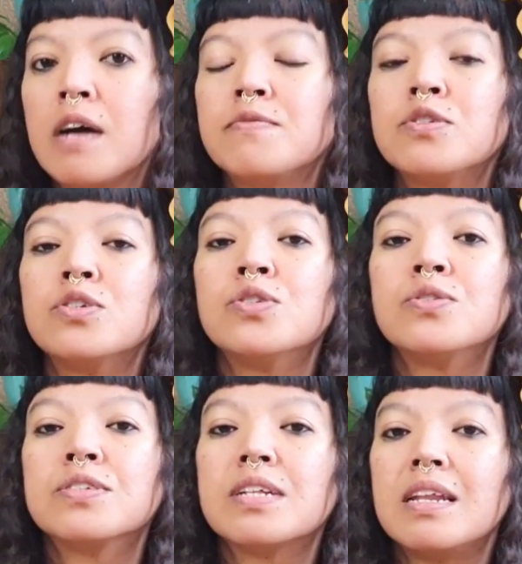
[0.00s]
to
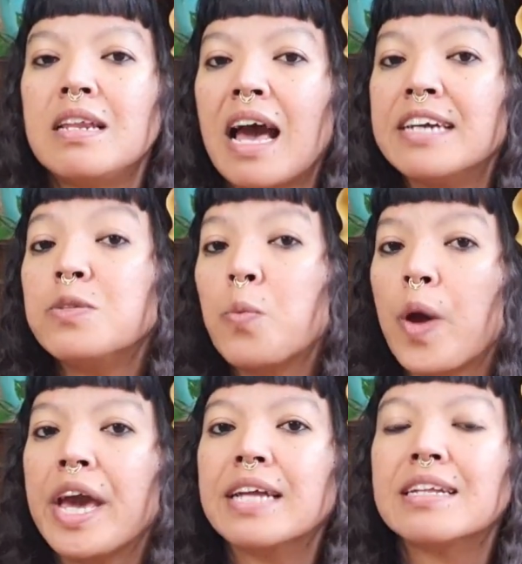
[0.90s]
use
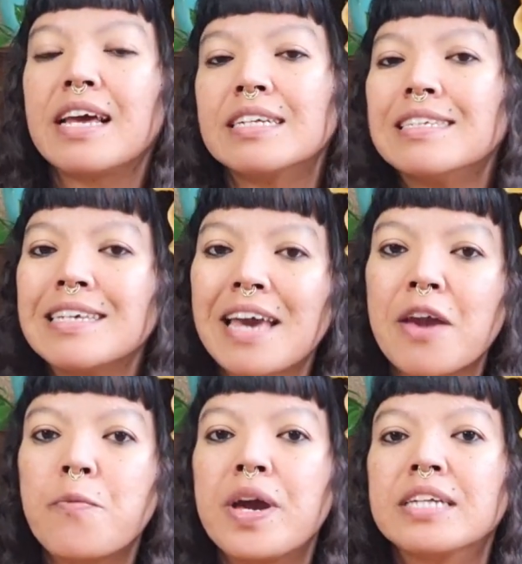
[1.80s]
lightweight like
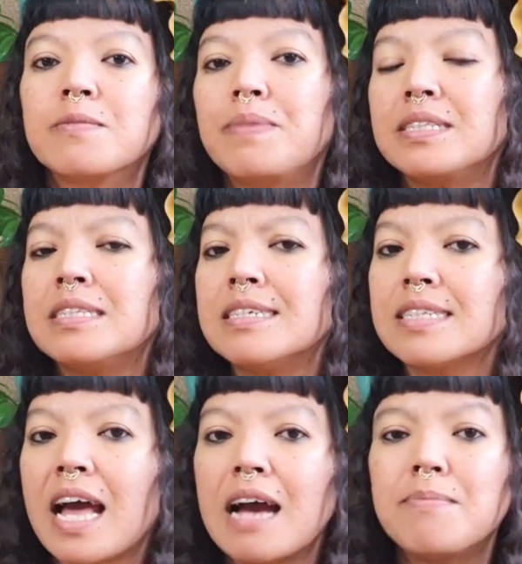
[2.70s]
DK weight, but this
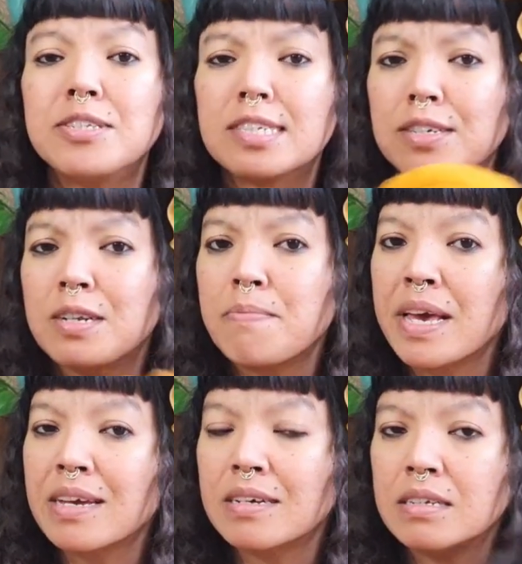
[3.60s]
time I'm just gonna
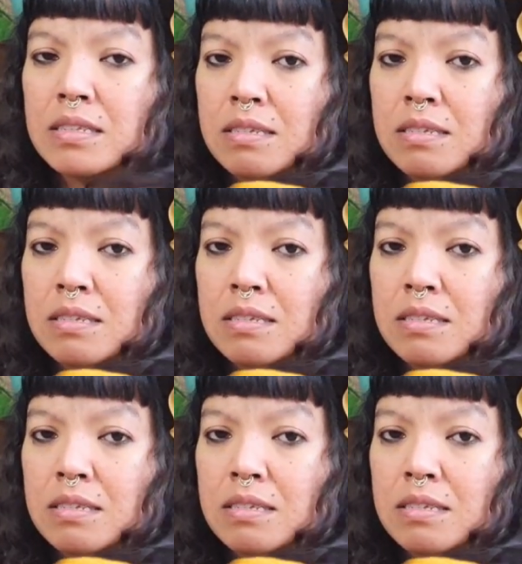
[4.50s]
make a